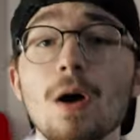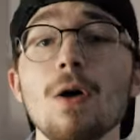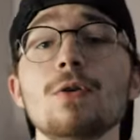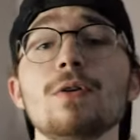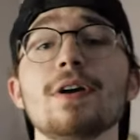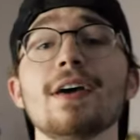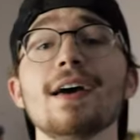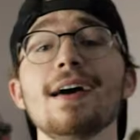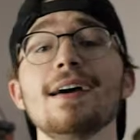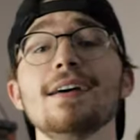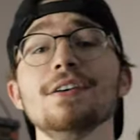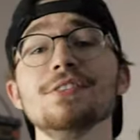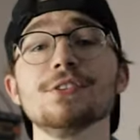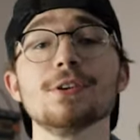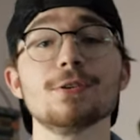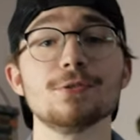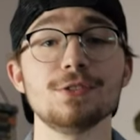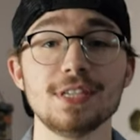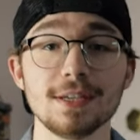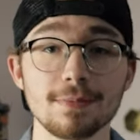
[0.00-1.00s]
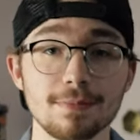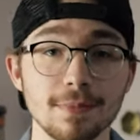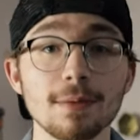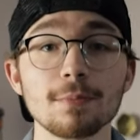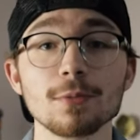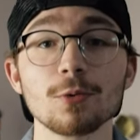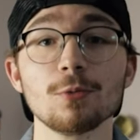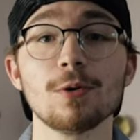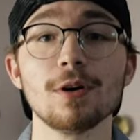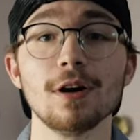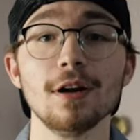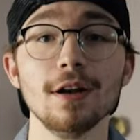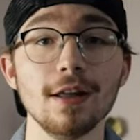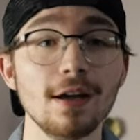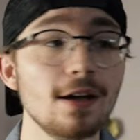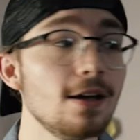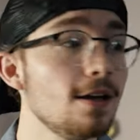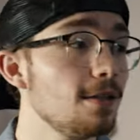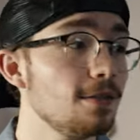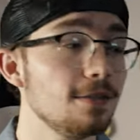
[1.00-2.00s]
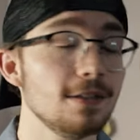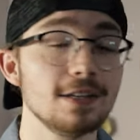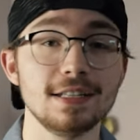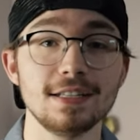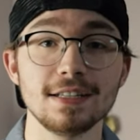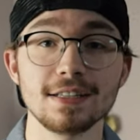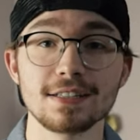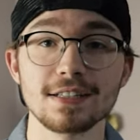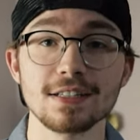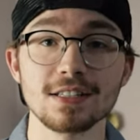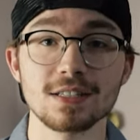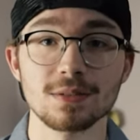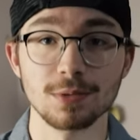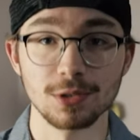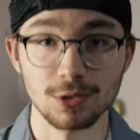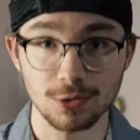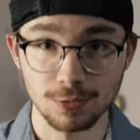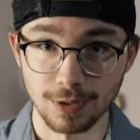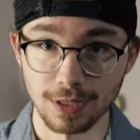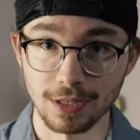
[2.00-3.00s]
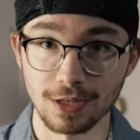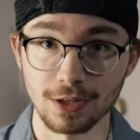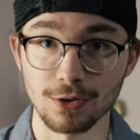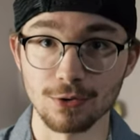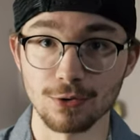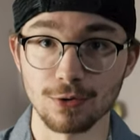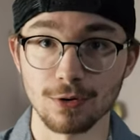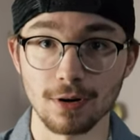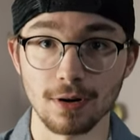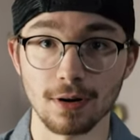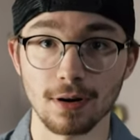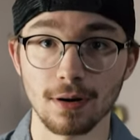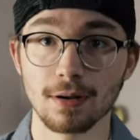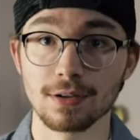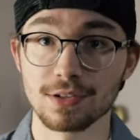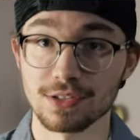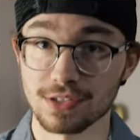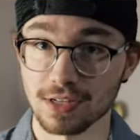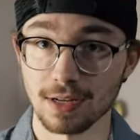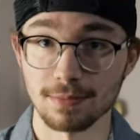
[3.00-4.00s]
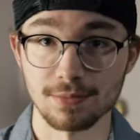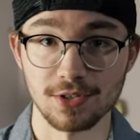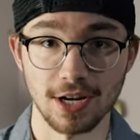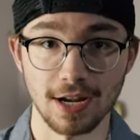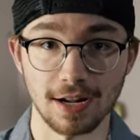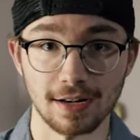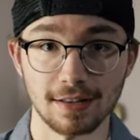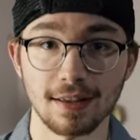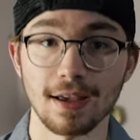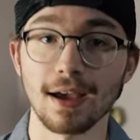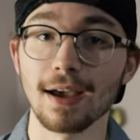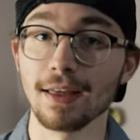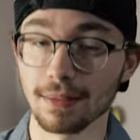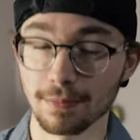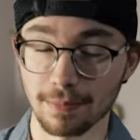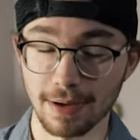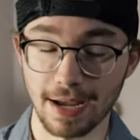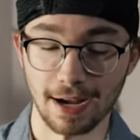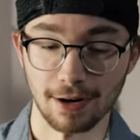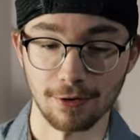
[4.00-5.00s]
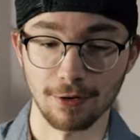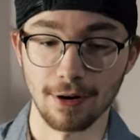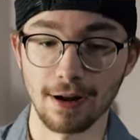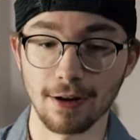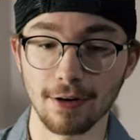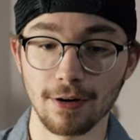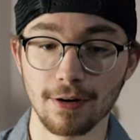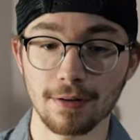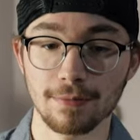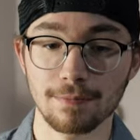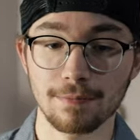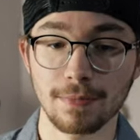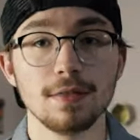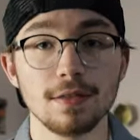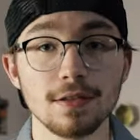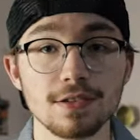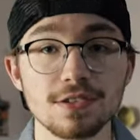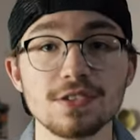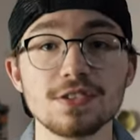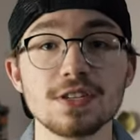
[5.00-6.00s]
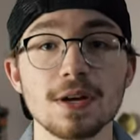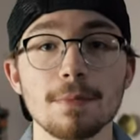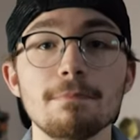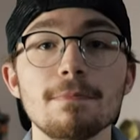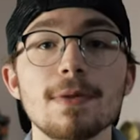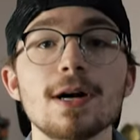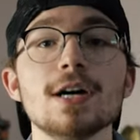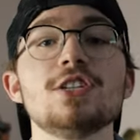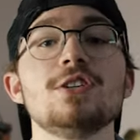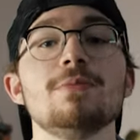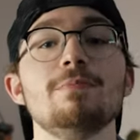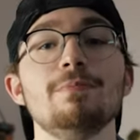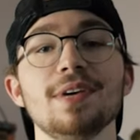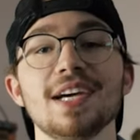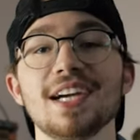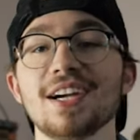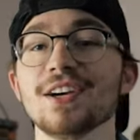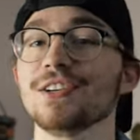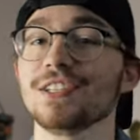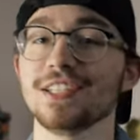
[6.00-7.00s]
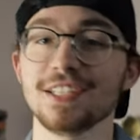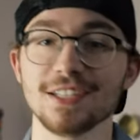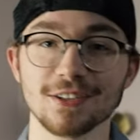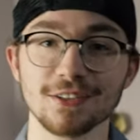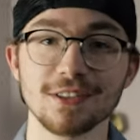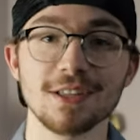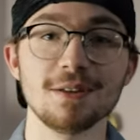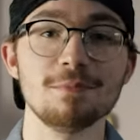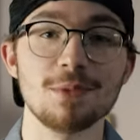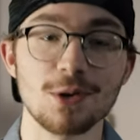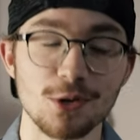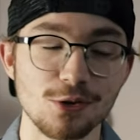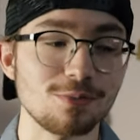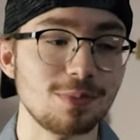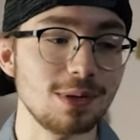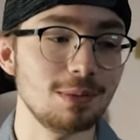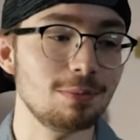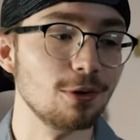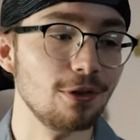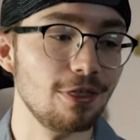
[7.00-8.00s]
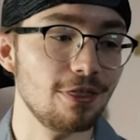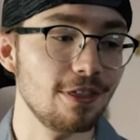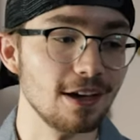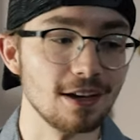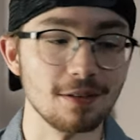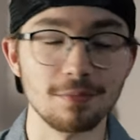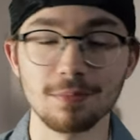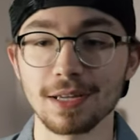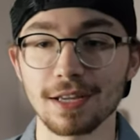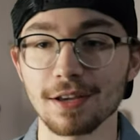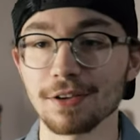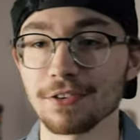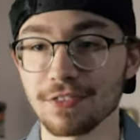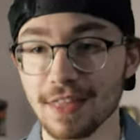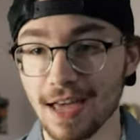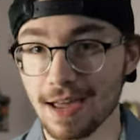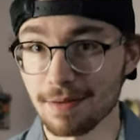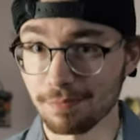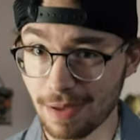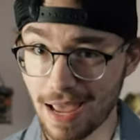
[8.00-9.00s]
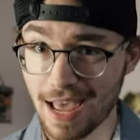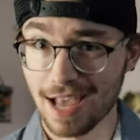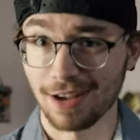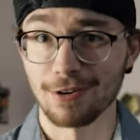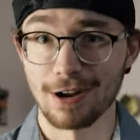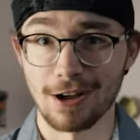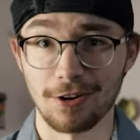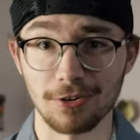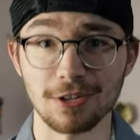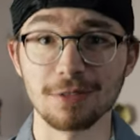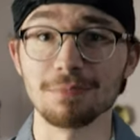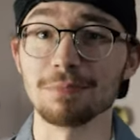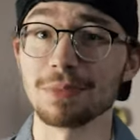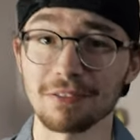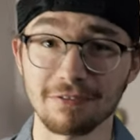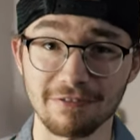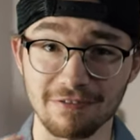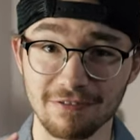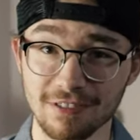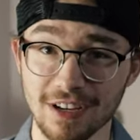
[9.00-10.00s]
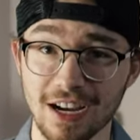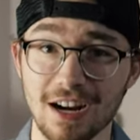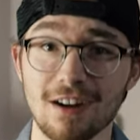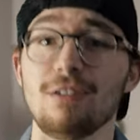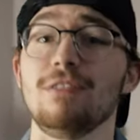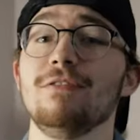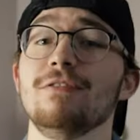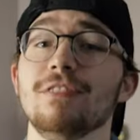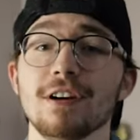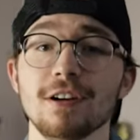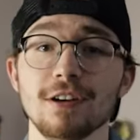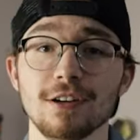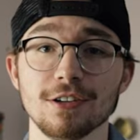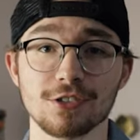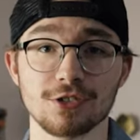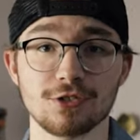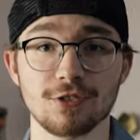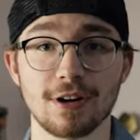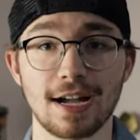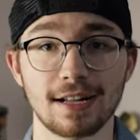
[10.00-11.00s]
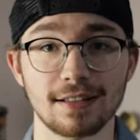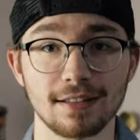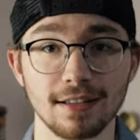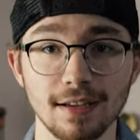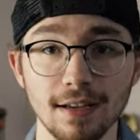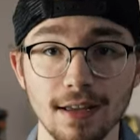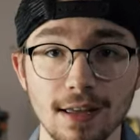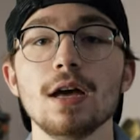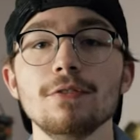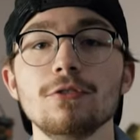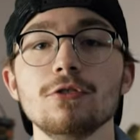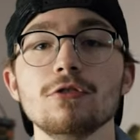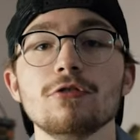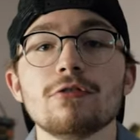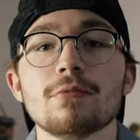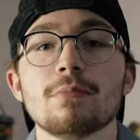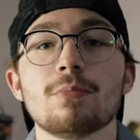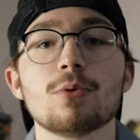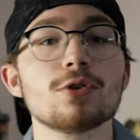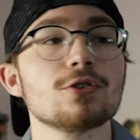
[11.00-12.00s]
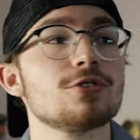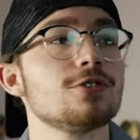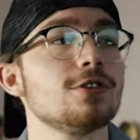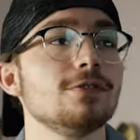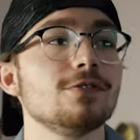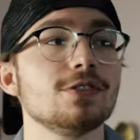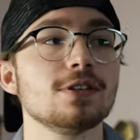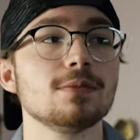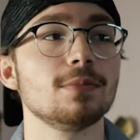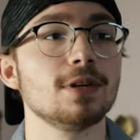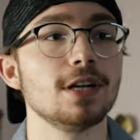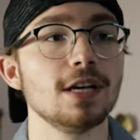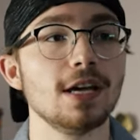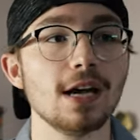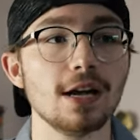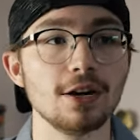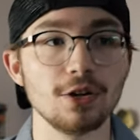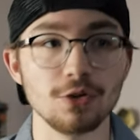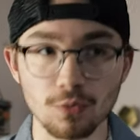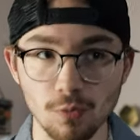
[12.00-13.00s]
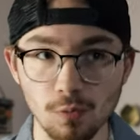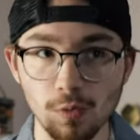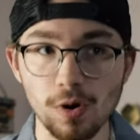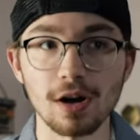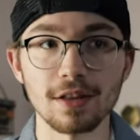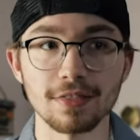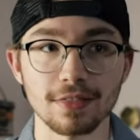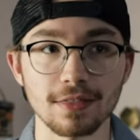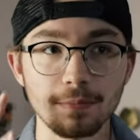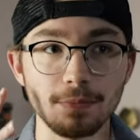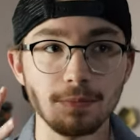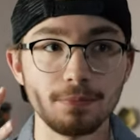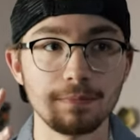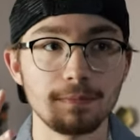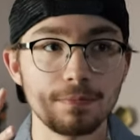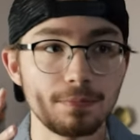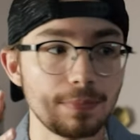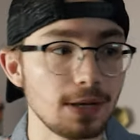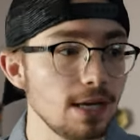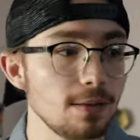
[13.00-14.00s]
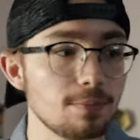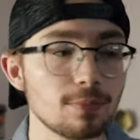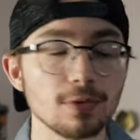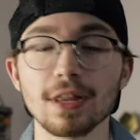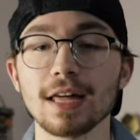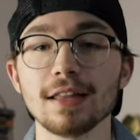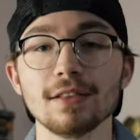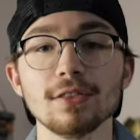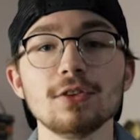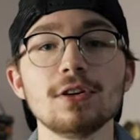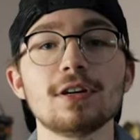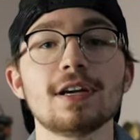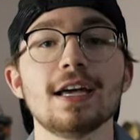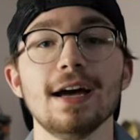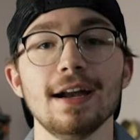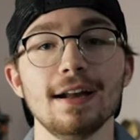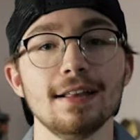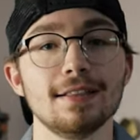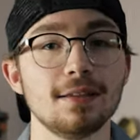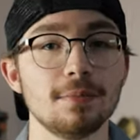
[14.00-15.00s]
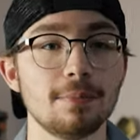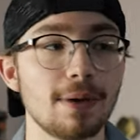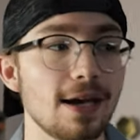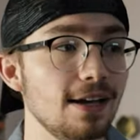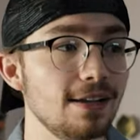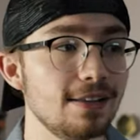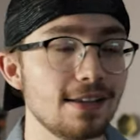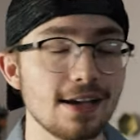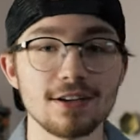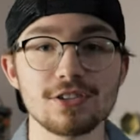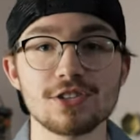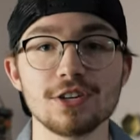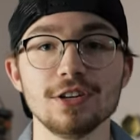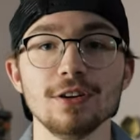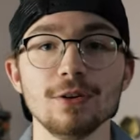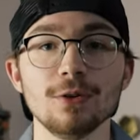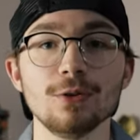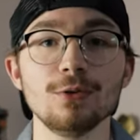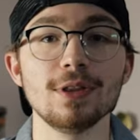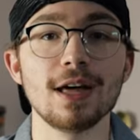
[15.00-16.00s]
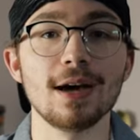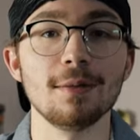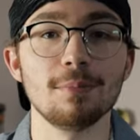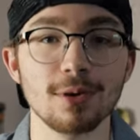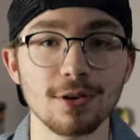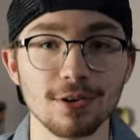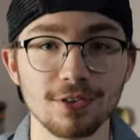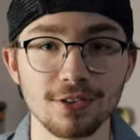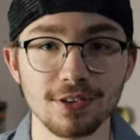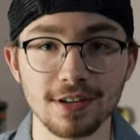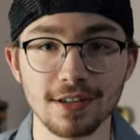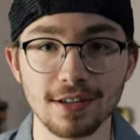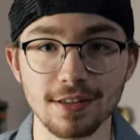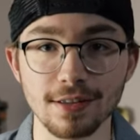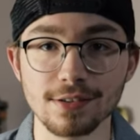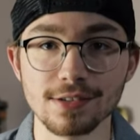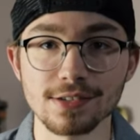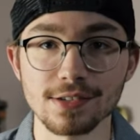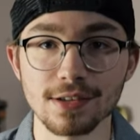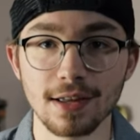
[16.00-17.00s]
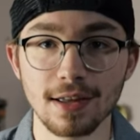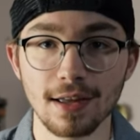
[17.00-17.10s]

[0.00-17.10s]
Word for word: Okay, so tip number one, the distance between your subject and the background. This is a much bigger deal than most people think because that background can be very, very distracting. If you have a portrait of somebody and you want the people that look at it to pay attention to who that person is.